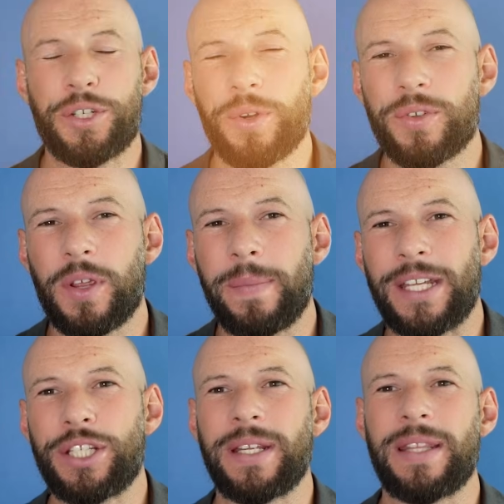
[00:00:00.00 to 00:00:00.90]
should also
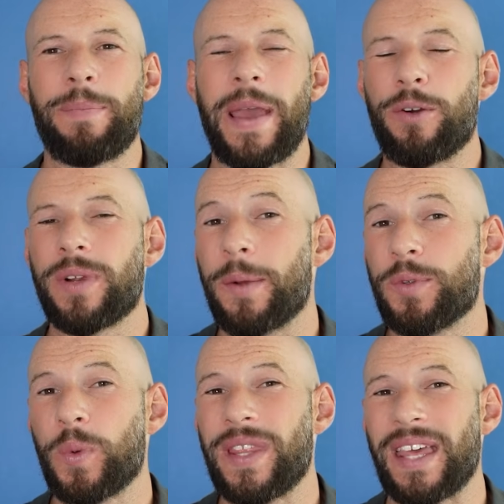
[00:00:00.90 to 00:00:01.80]
mention the panel
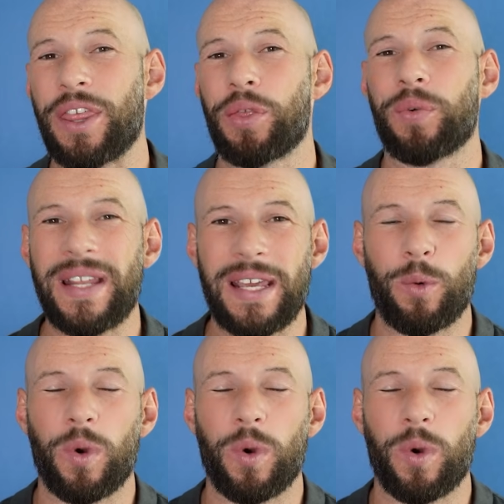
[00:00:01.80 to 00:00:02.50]
comes with a 3-year